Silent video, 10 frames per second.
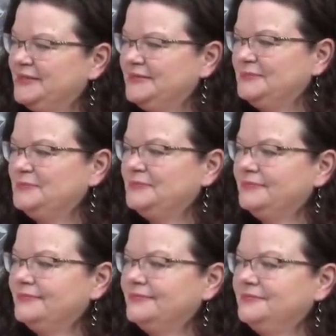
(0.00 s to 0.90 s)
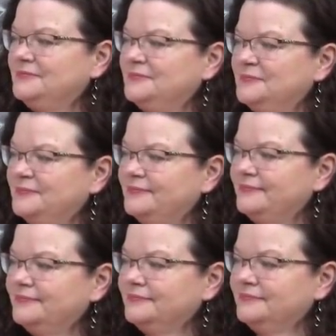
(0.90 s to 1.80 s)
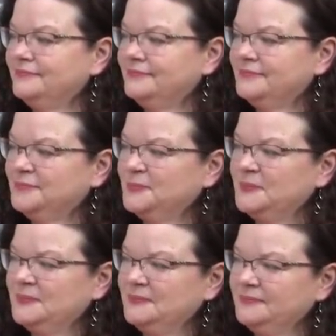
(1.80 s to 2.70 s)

This person isn't speaking.